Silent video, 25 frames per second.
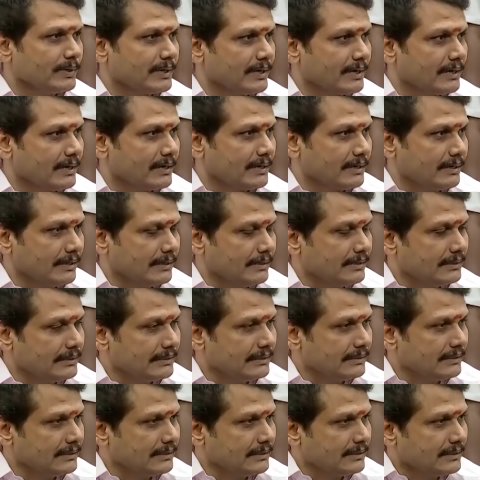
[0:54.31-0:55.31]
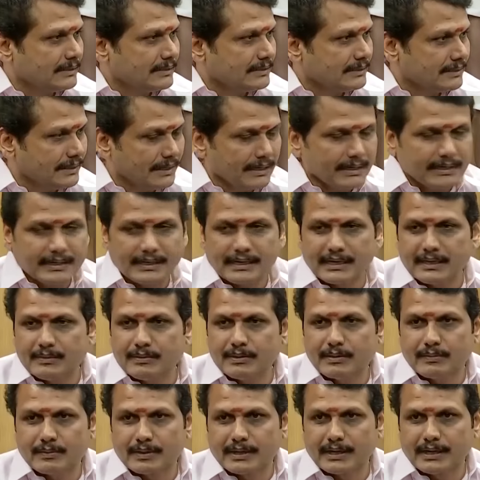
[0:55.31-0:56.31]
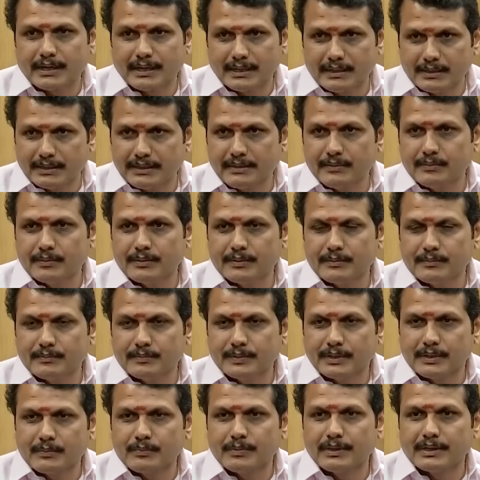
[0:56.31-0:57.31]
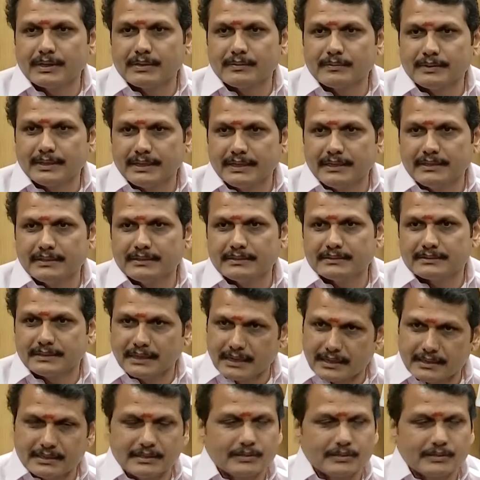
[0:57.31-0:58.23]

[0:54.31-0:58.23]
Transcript: and brother to collect money from job seekers in exchange for